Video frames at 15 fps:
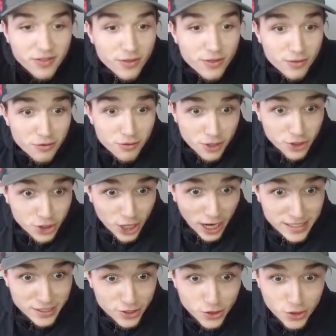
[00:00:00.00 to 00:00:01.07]
And the
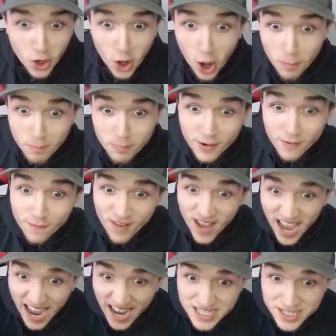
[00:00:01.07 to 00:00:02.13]
chances are
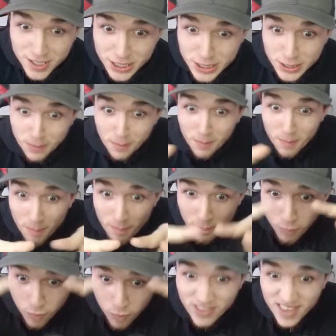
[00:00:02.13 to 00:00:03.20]
provided
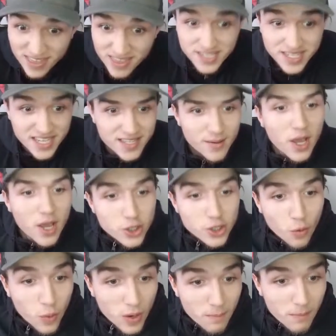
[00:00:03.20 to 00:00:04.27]
within the system. So
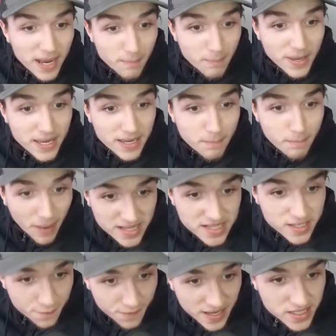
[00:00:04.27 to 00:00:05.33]
we might be bad
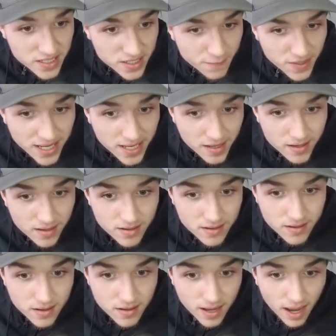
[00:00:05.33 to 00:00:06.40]
defensively
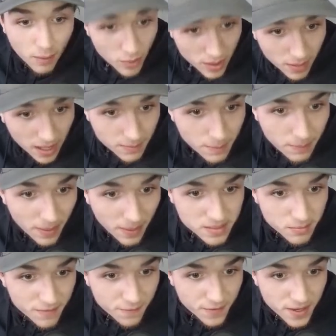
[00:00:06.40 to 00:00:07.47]
and we might be bad in
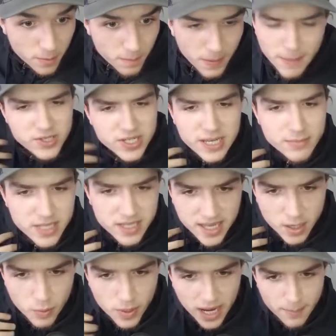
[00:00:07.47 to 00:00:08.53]
midfield. People seem to
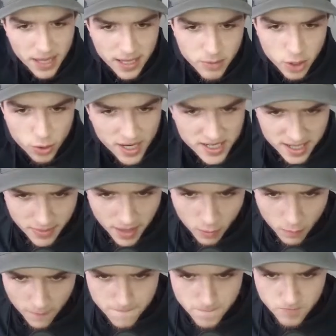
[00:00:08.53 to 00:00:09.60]
think when I blame Nunes, I'm
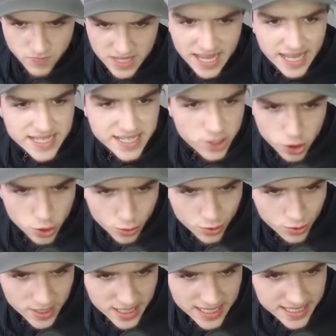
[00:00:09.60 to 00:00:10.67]
now
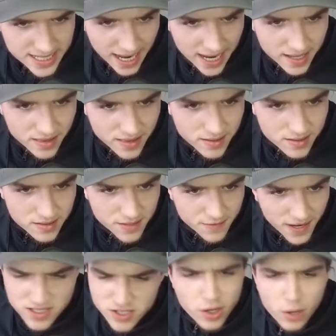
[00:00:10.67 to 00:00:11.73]
excluding the attack and the
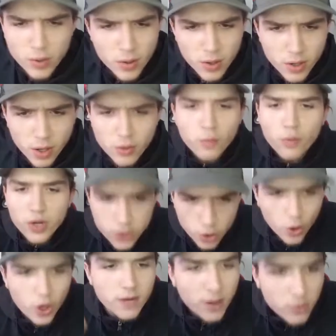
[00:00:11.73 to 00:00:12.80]
defense. No. We're
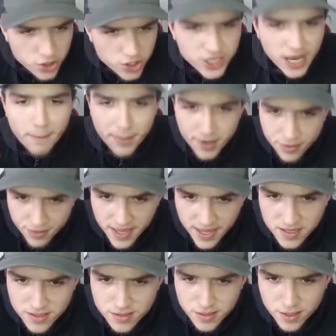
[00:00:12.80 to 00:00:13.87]
talking about separate
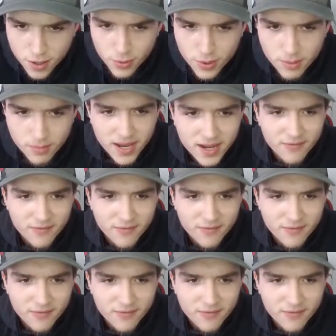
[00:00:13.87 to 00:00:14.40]
things. You know what I mean?